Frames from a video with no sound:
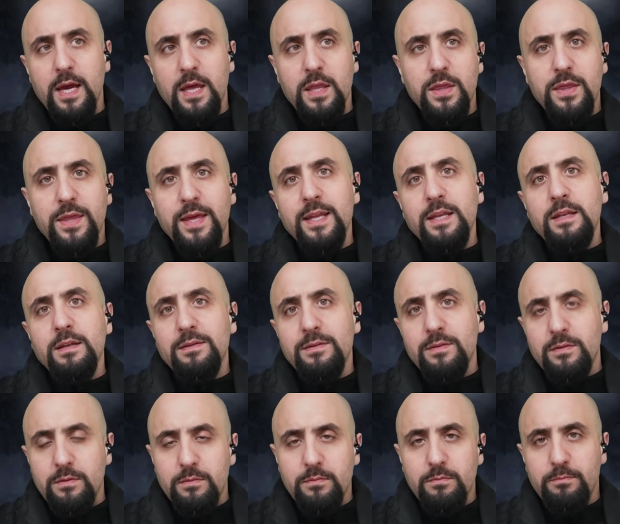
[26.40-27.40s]
and
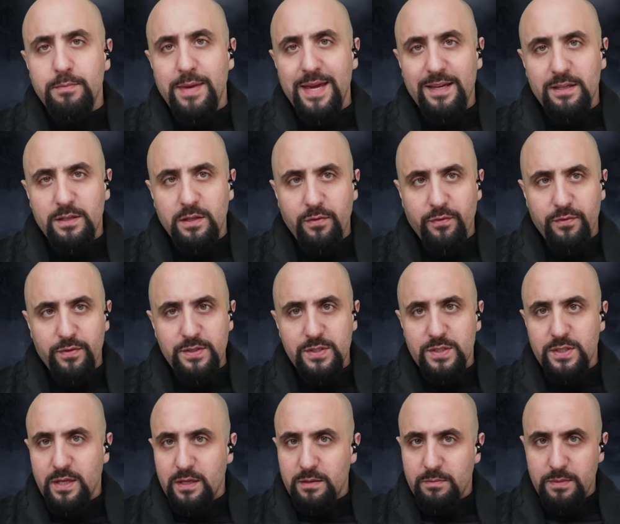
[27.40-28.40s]
then make different
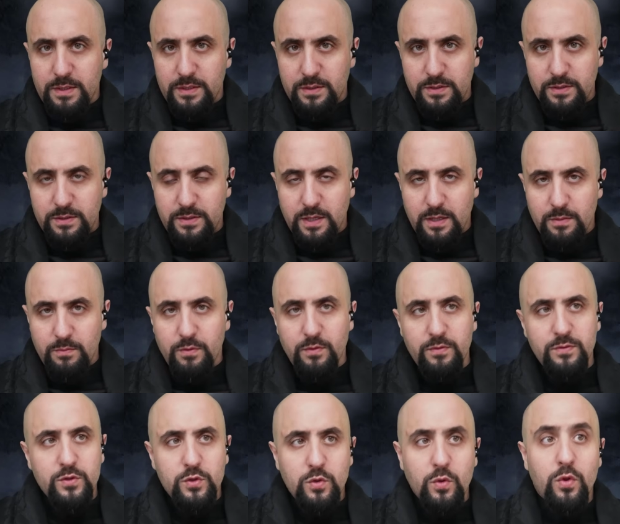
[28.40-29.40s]
statements and
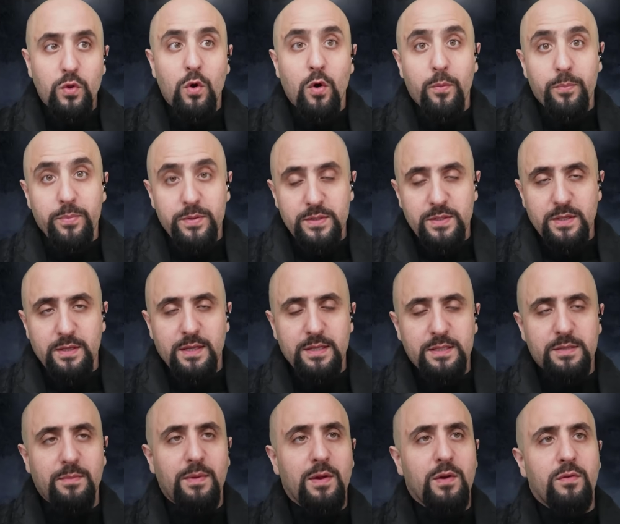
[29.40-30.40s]
moves, do the opposite.
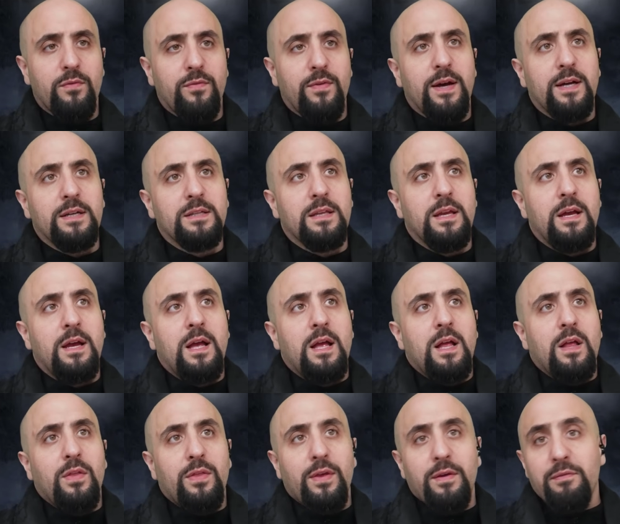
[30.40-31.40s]
As a matter of fact,
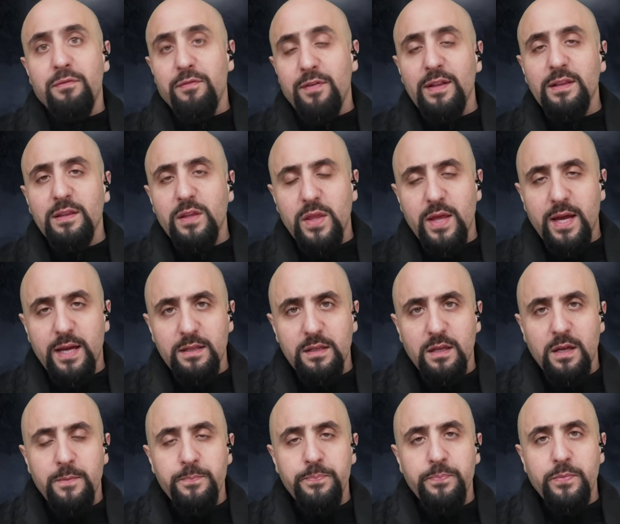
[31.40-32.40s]
they felt
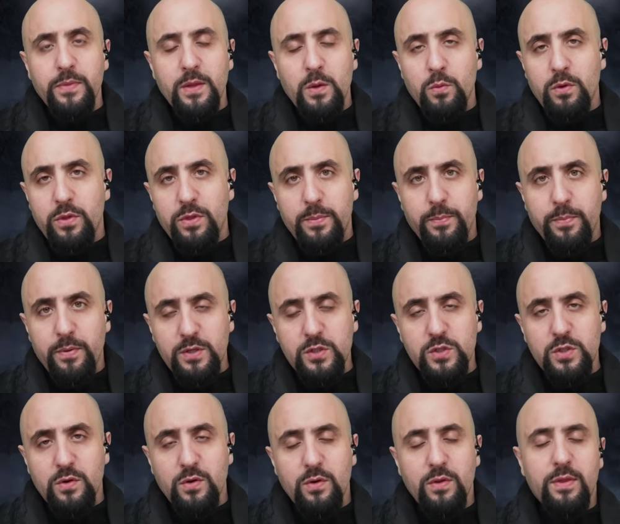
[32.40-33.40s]
that with the
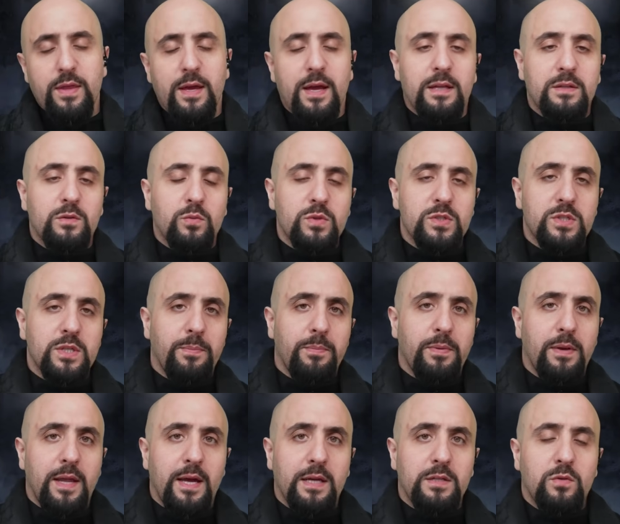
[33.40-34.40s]
pressure that was
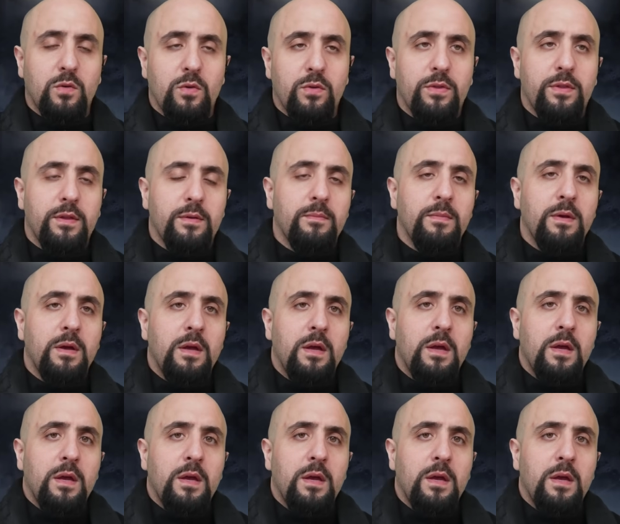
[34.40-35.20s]
applied on them